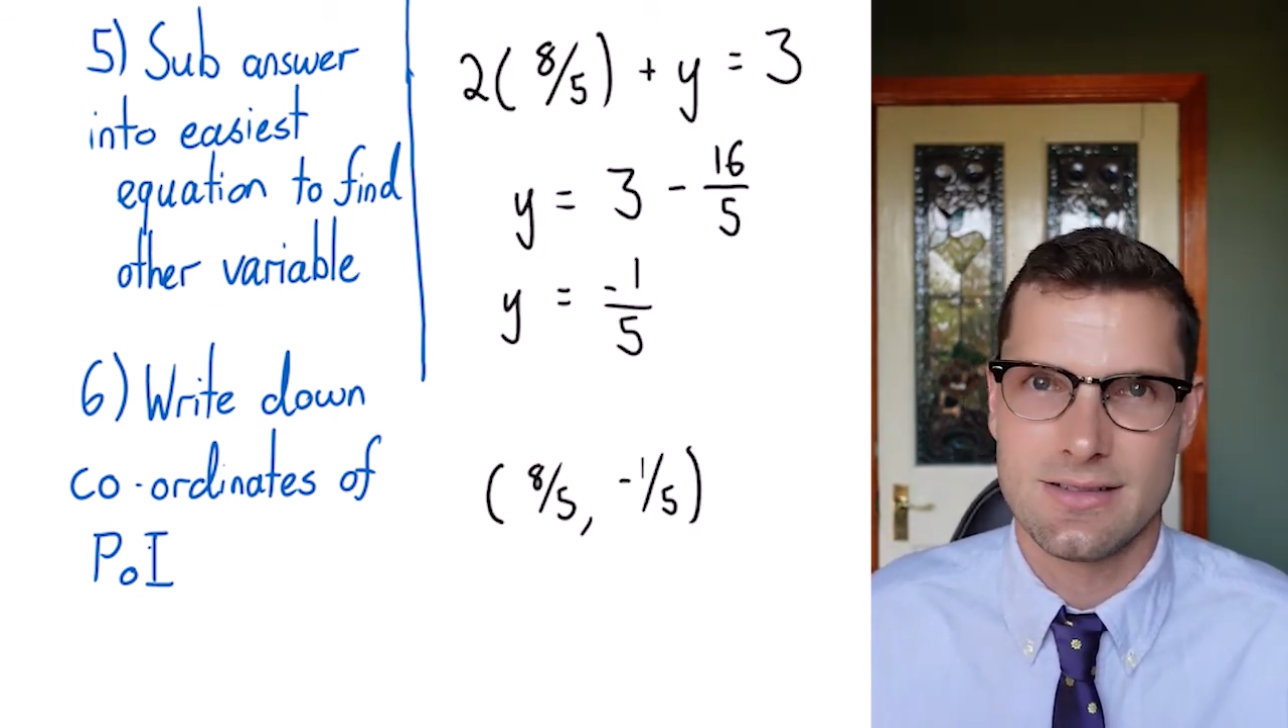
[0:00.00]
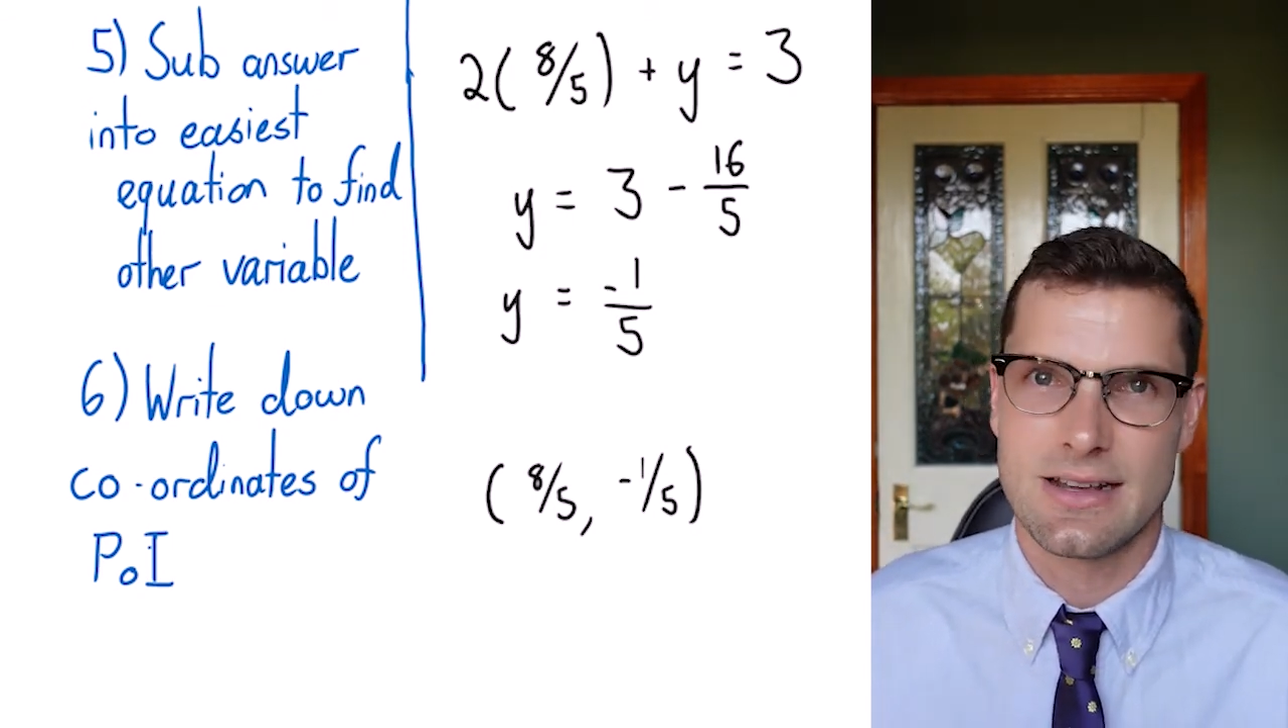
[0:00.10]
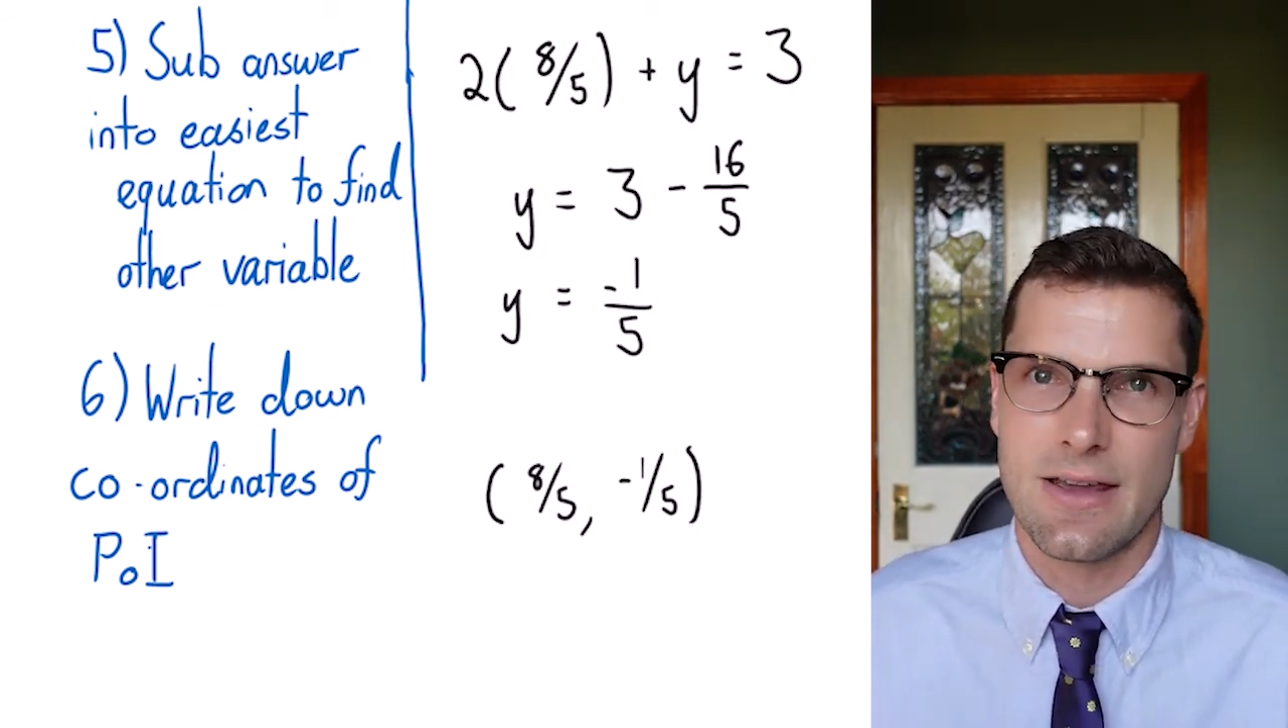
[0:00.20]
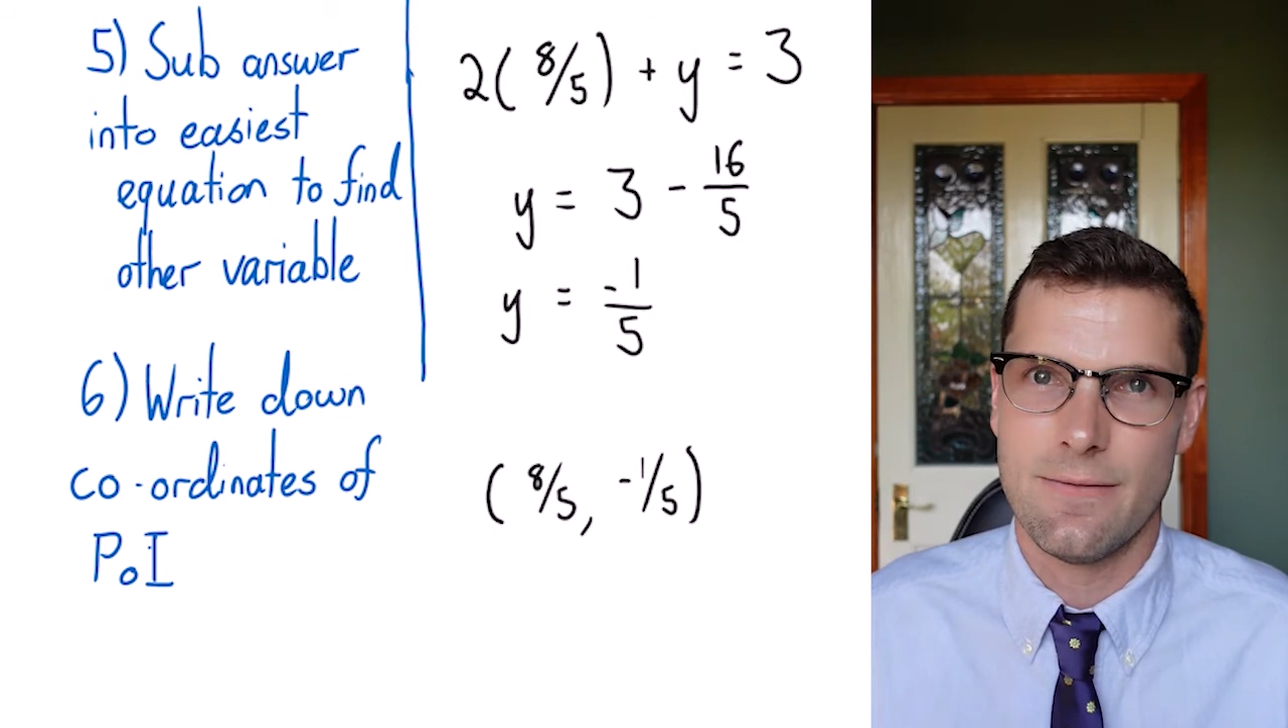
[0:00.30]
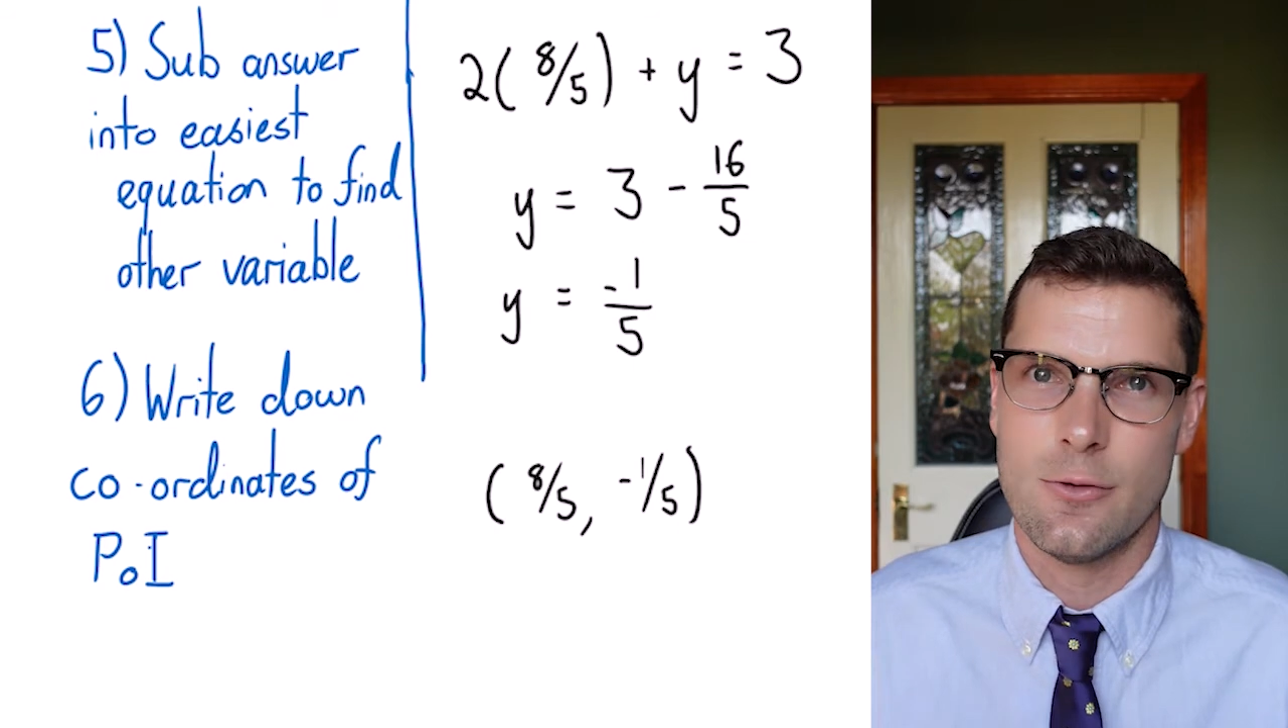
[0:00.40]
to
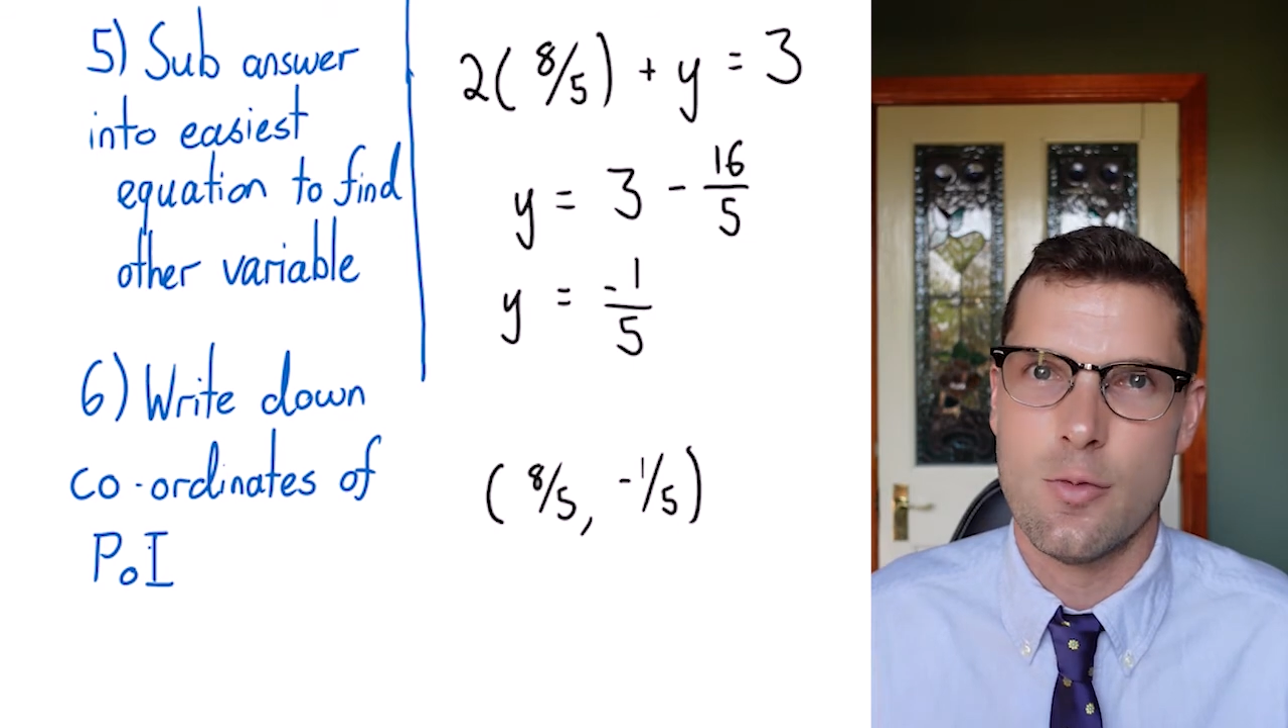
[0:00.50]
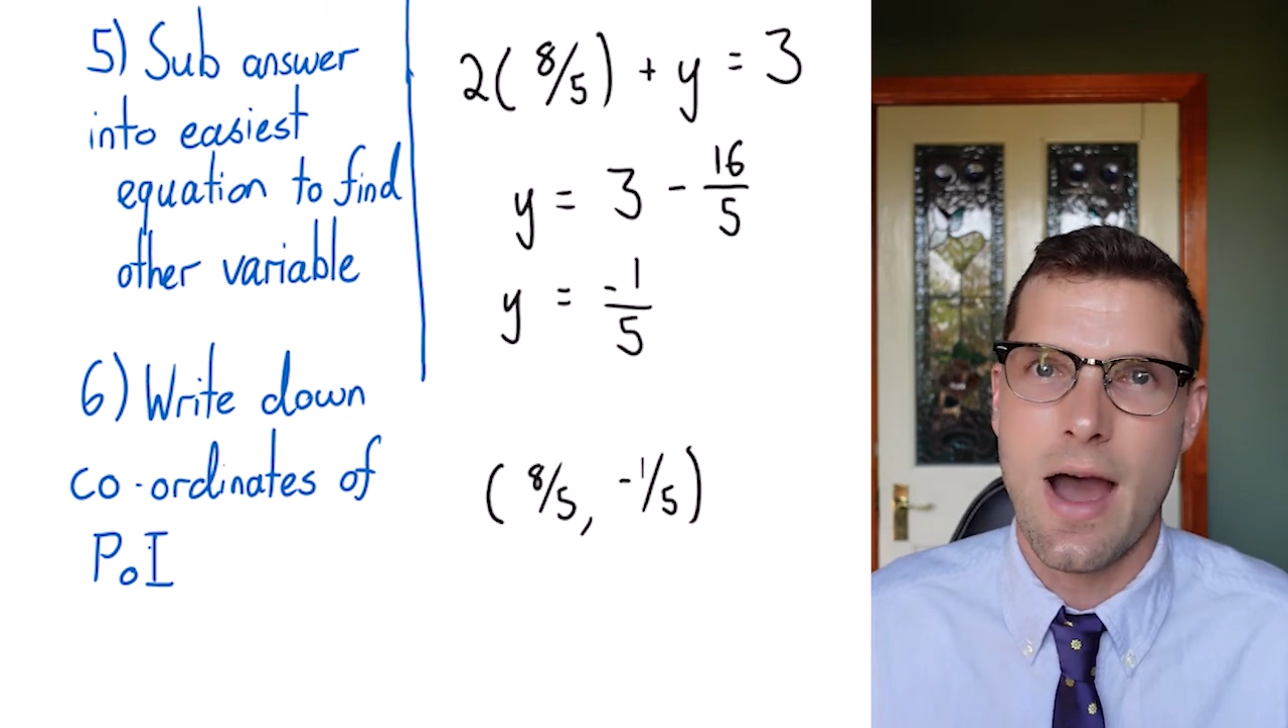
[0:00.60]
get full